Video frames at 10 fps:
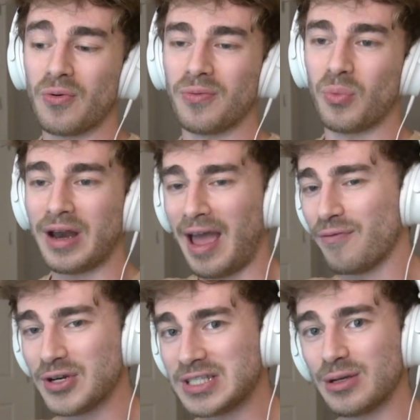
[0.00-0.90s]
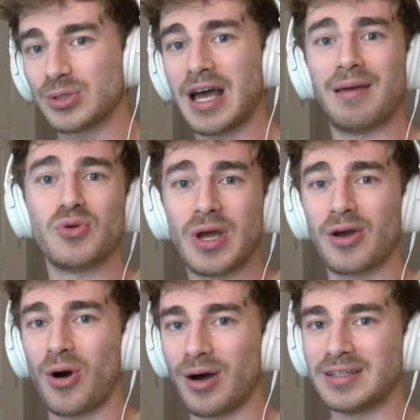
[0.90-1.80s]
when every single time you get
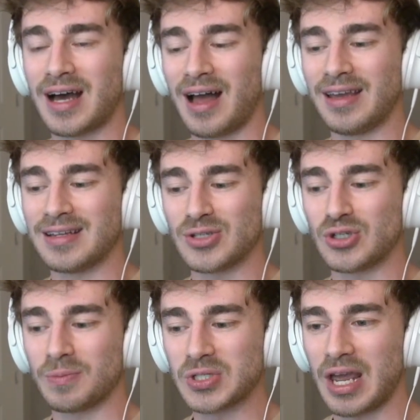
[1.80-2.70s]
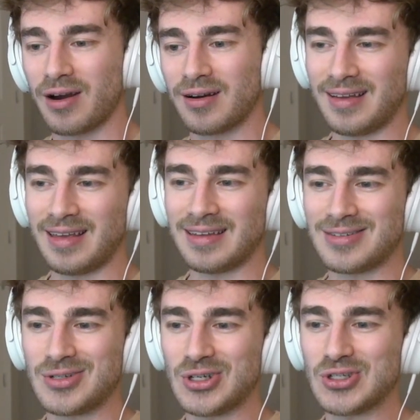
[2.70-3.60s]
caught and die, it's a jump scare,
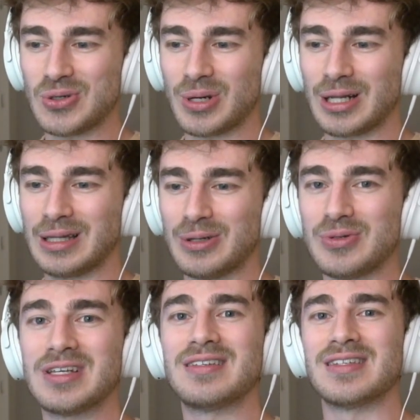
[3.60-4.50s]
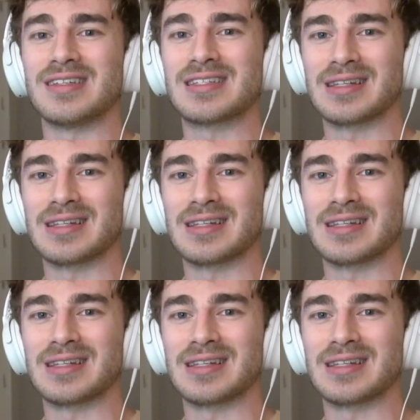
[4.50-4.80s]
it just sort of loses its